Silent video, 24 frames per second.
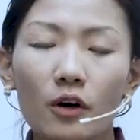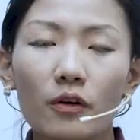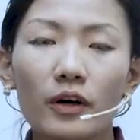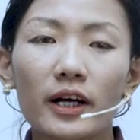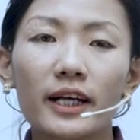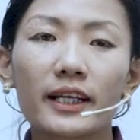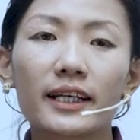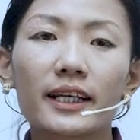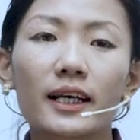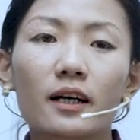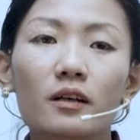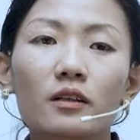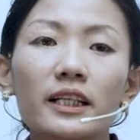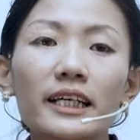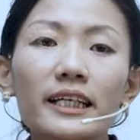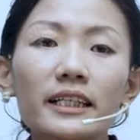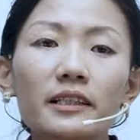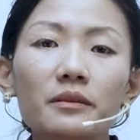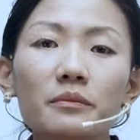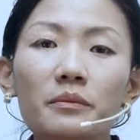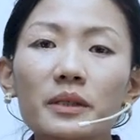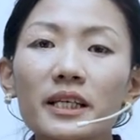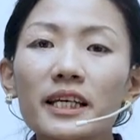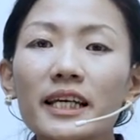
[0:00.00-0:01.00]
Alright, now
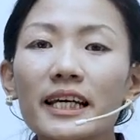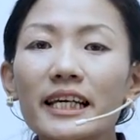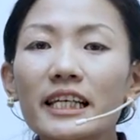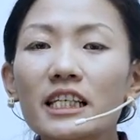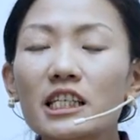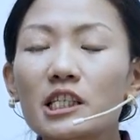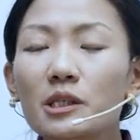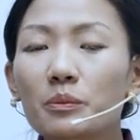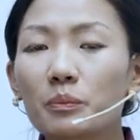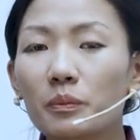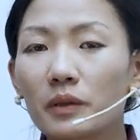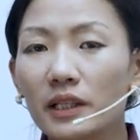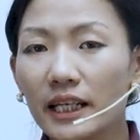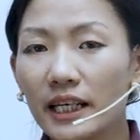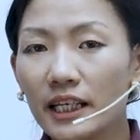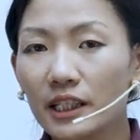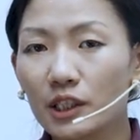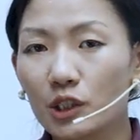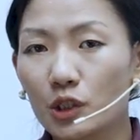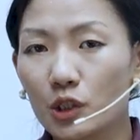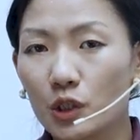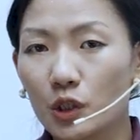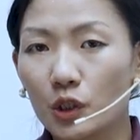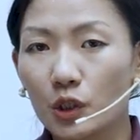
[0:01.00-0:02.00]
let me
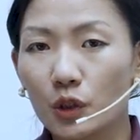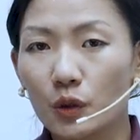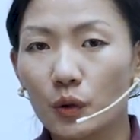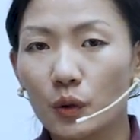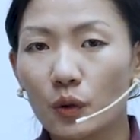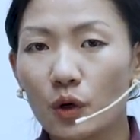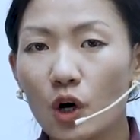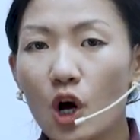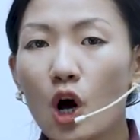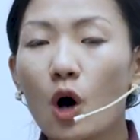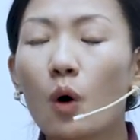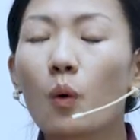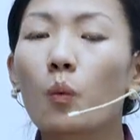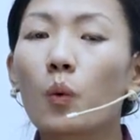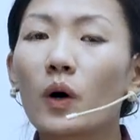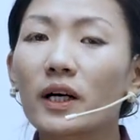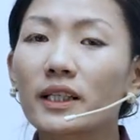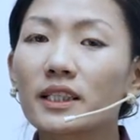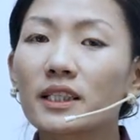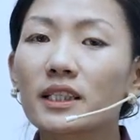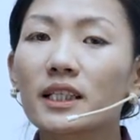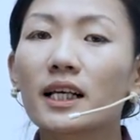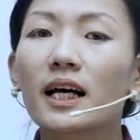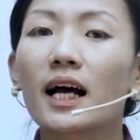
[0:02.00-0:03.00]
explain to you
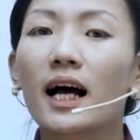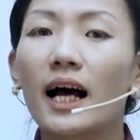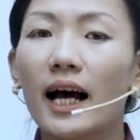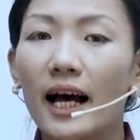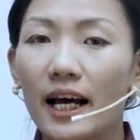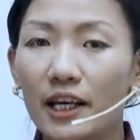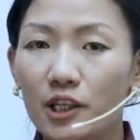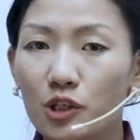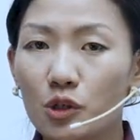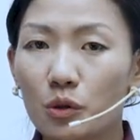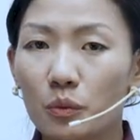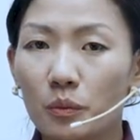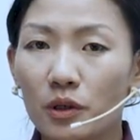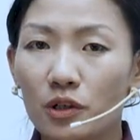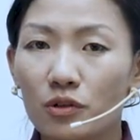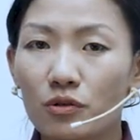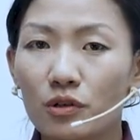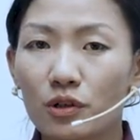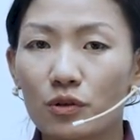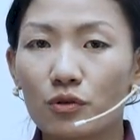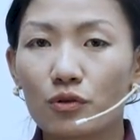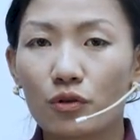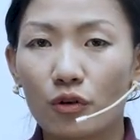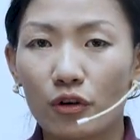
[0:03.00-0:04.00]
what
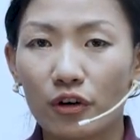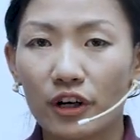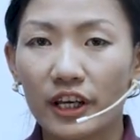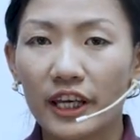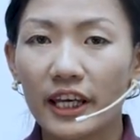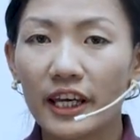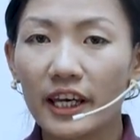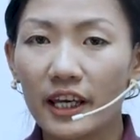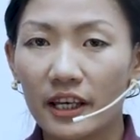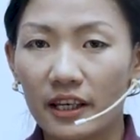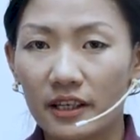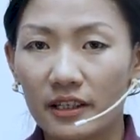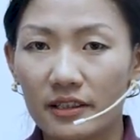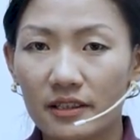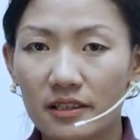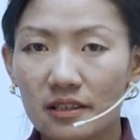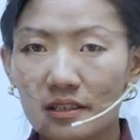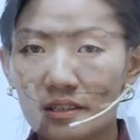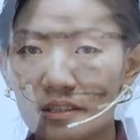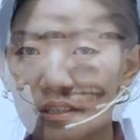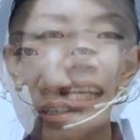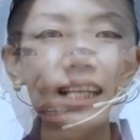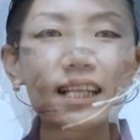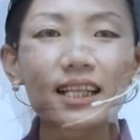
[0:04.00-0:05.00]
isometric drawing
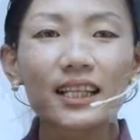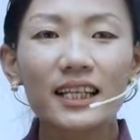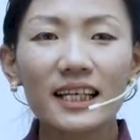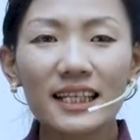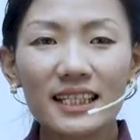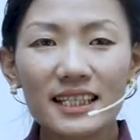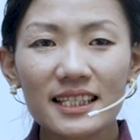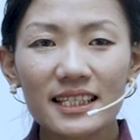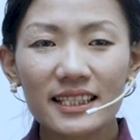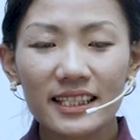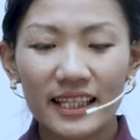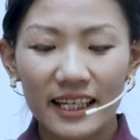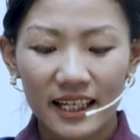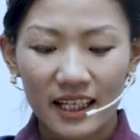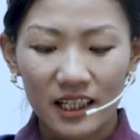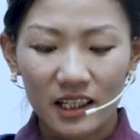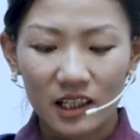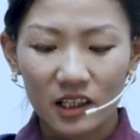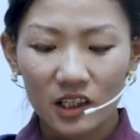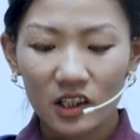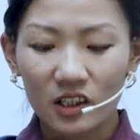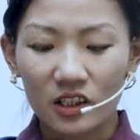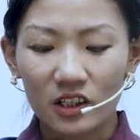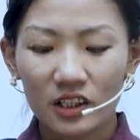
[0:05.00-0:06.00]
is. Let's take a
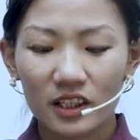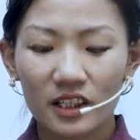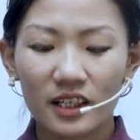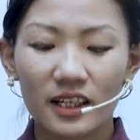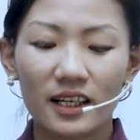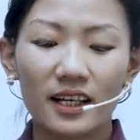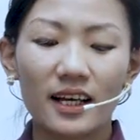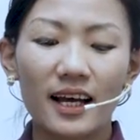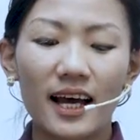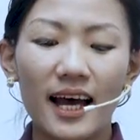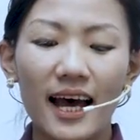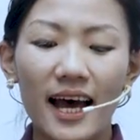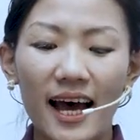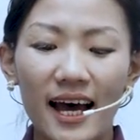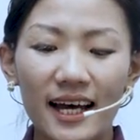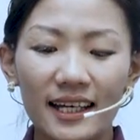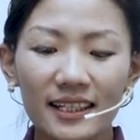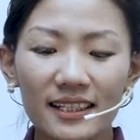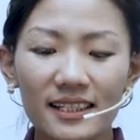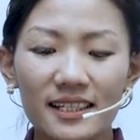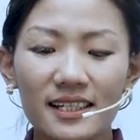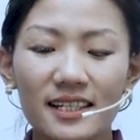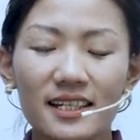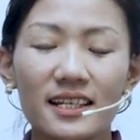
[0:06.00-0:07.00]
look
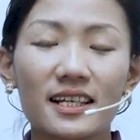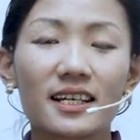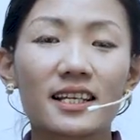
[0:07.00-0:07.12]
at